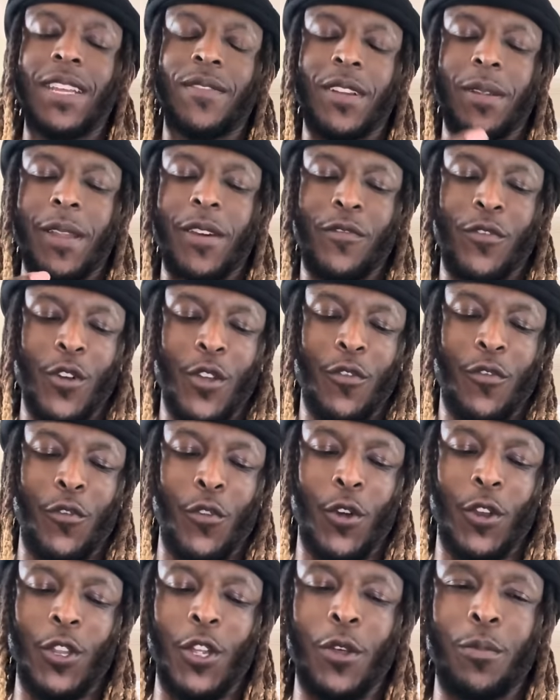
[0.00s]
I'll leave it there for
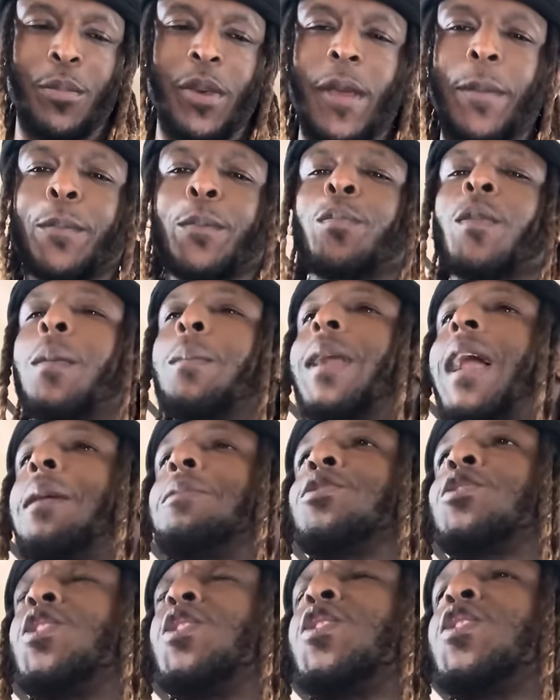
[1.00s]
for a little bit. But
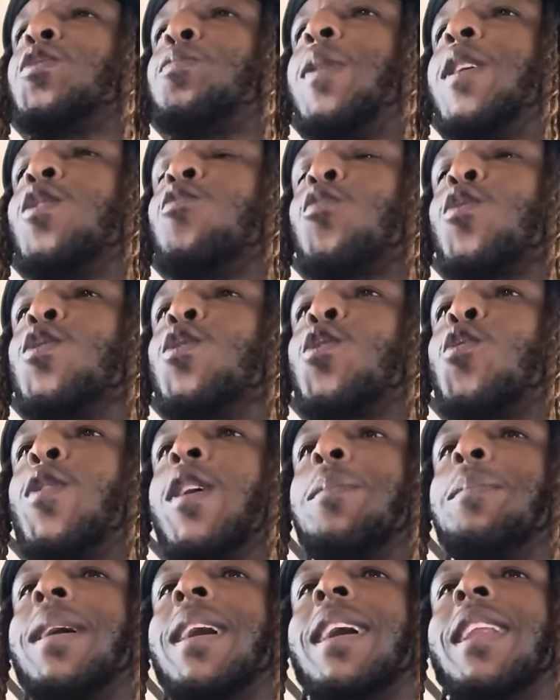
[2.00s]
I'm just gonna speak real
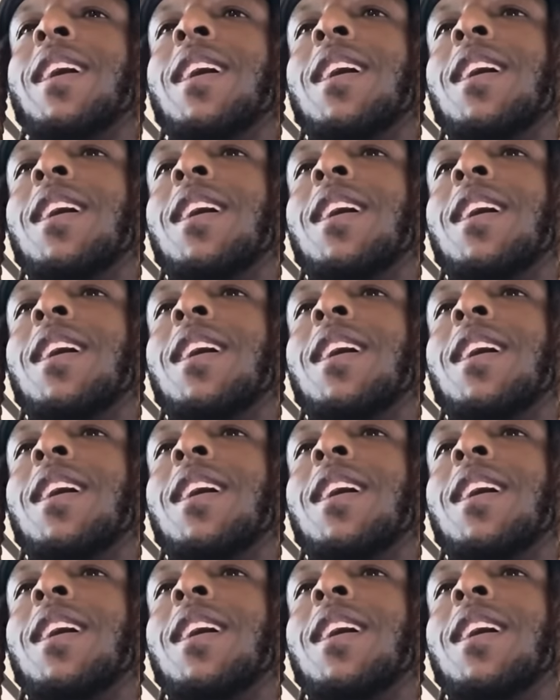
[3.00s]
quick, man.